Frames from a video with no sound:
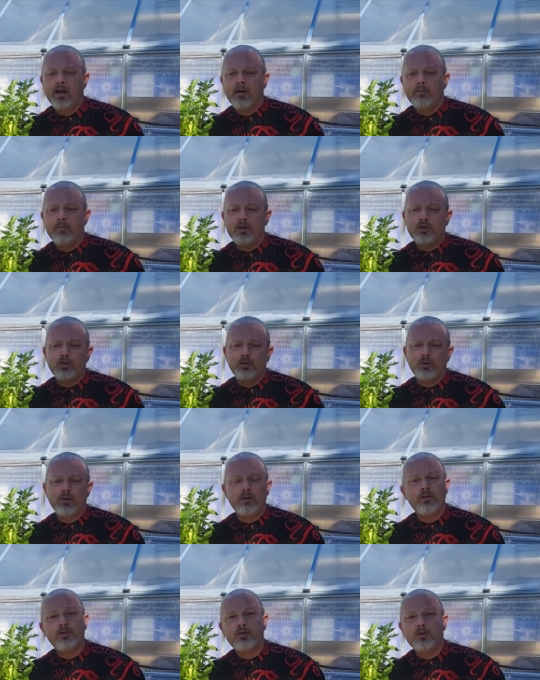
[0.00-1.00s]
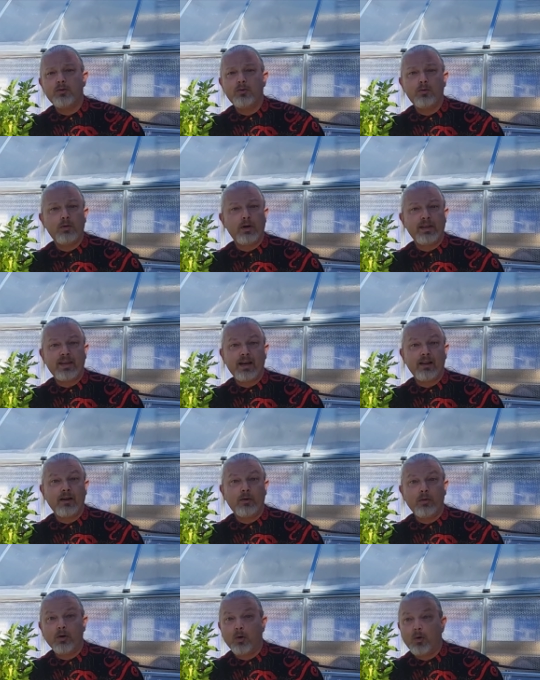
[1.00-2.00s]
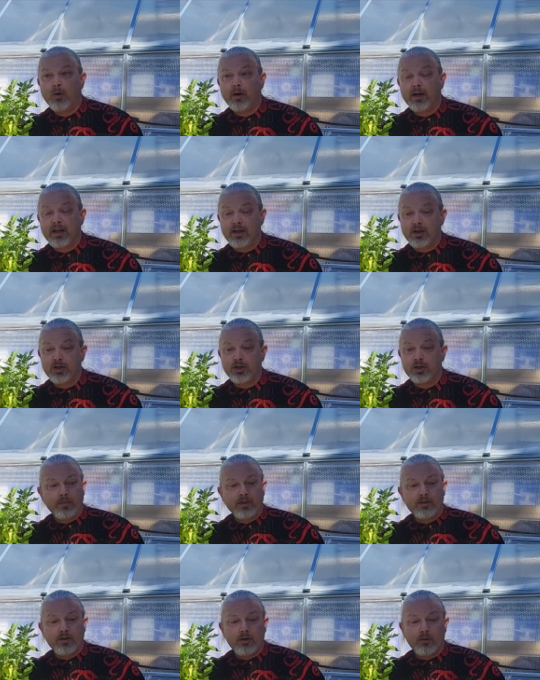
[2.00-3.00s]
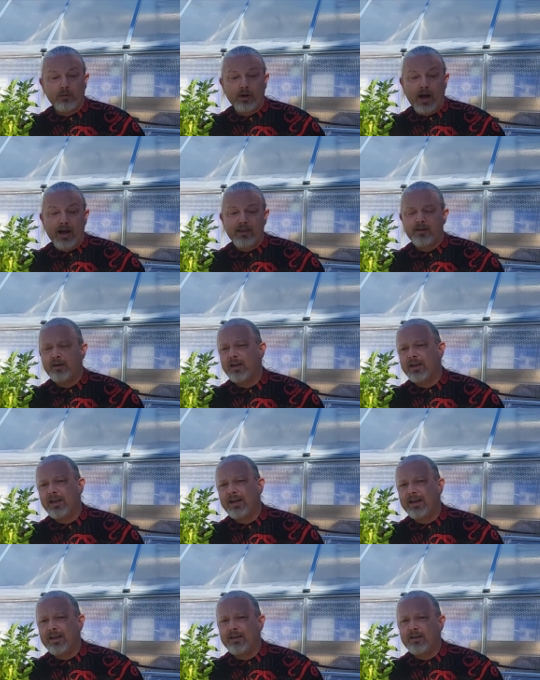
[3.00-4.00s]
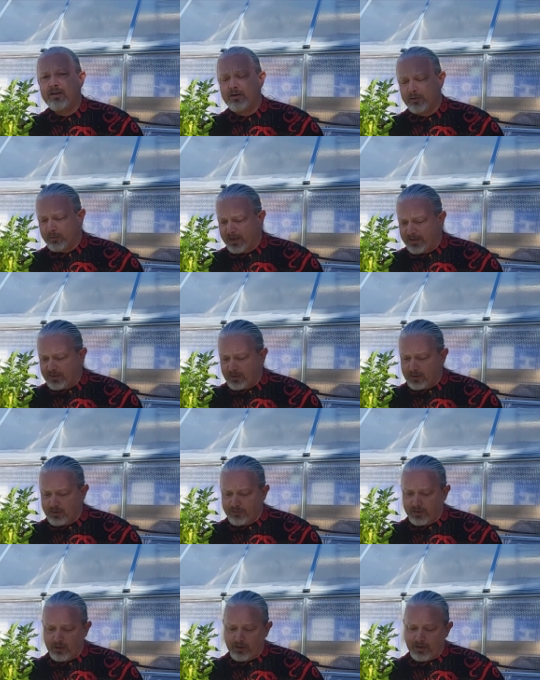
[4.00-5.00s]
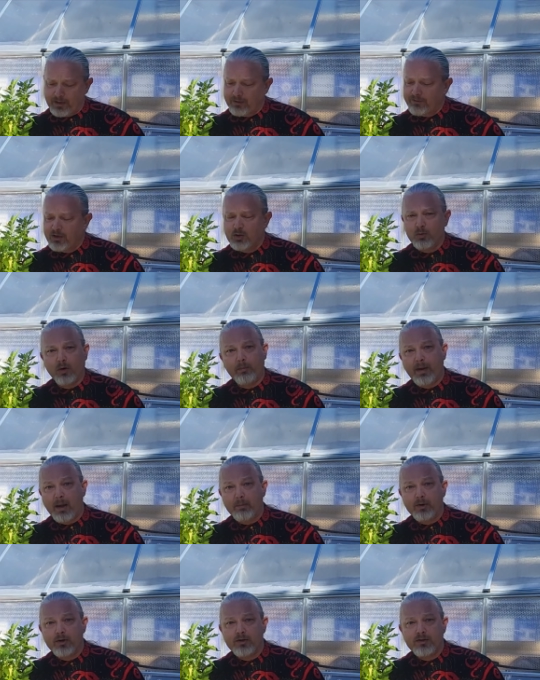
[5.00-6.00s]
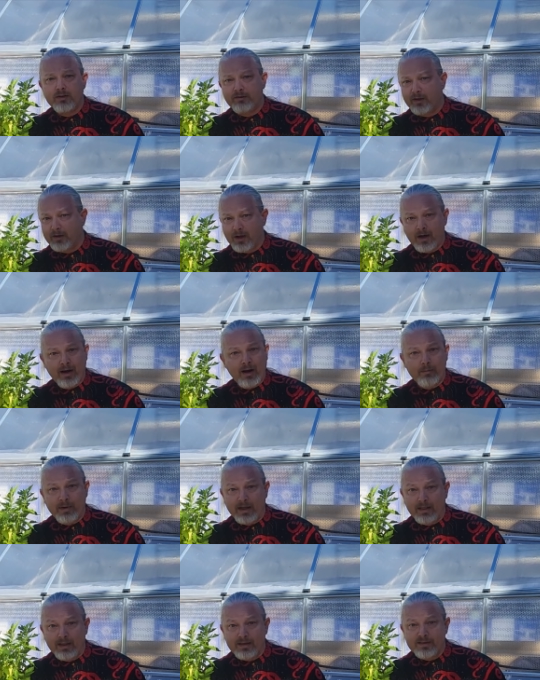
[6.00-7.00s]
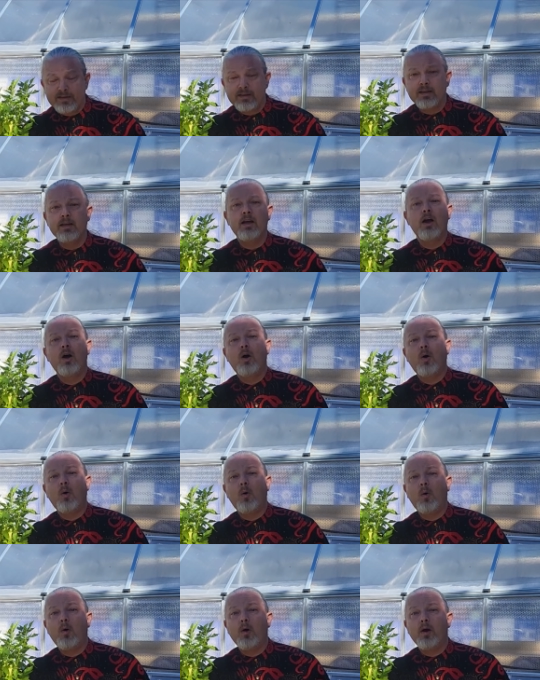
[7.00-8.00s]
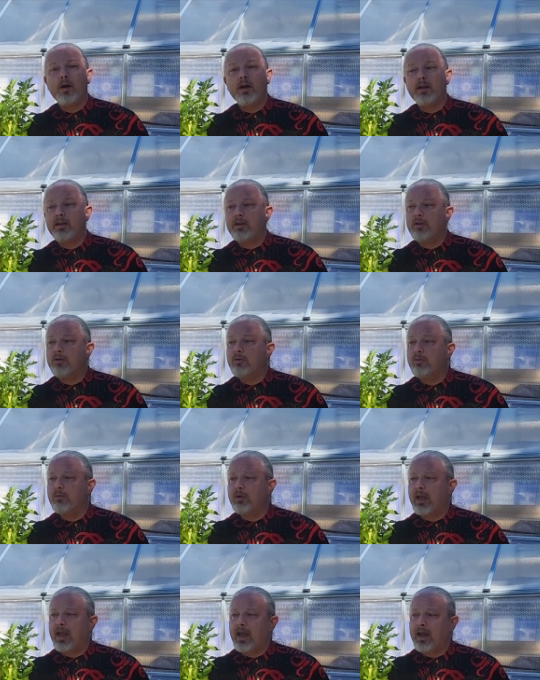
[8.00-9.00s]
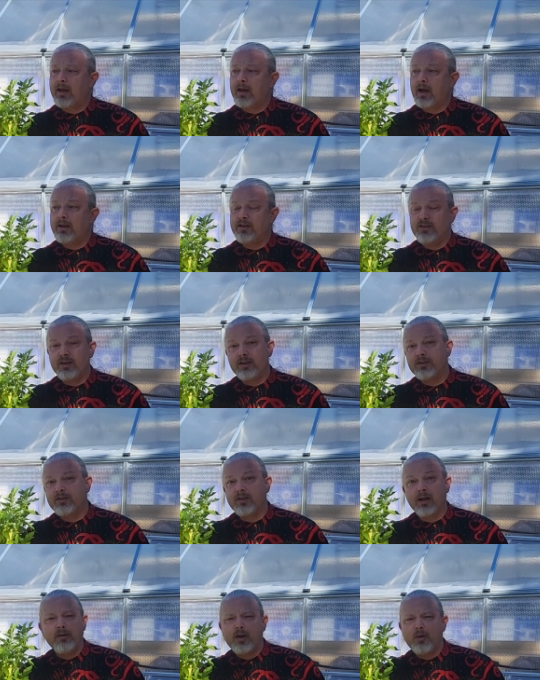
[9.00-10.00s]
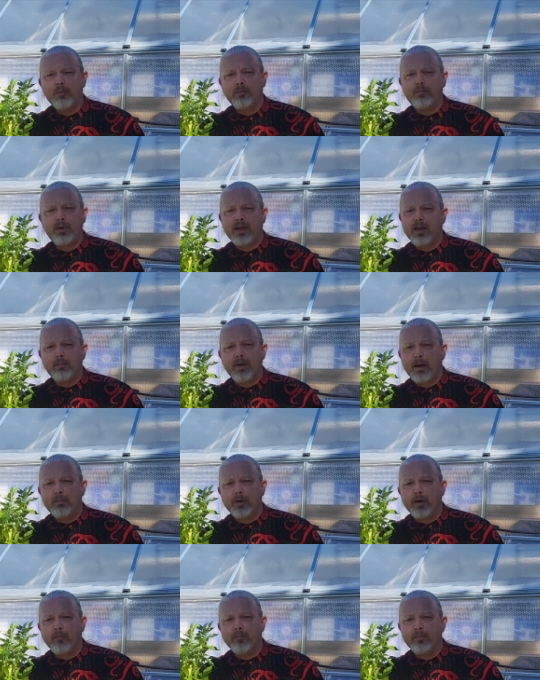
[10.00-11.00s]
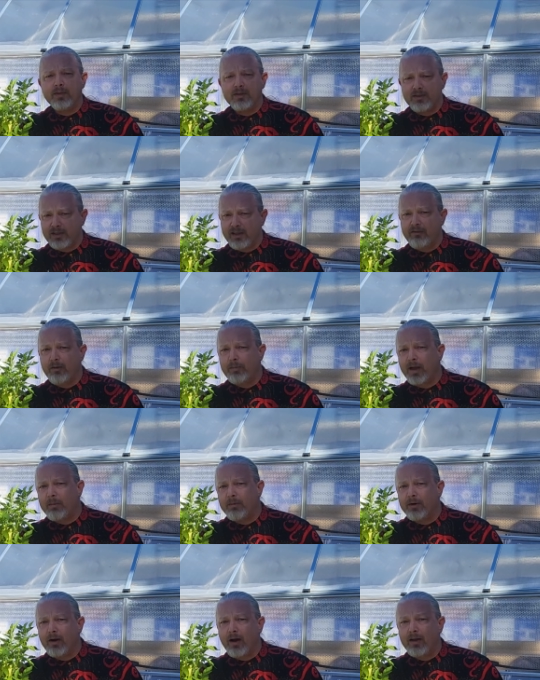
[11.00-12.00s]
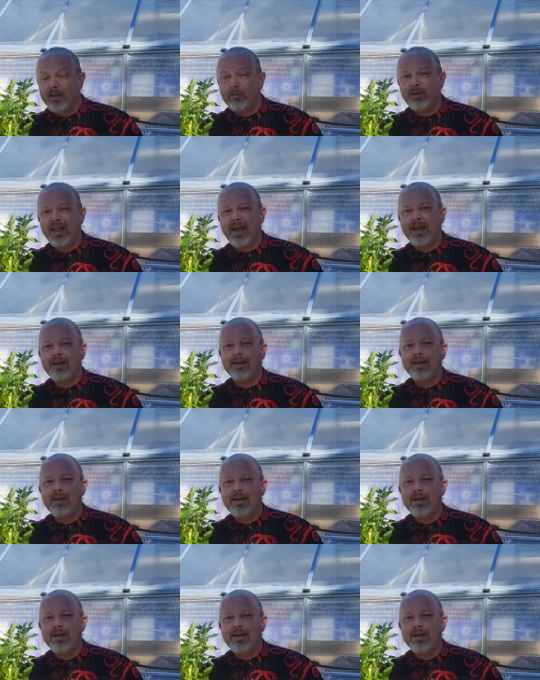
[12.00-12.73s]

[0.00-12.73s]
mature to yellow or orange. So either you're going to need to do research for your individual peppers if they're not on my list, or you can just don't pick a pepper. Just leave a pepper on the plant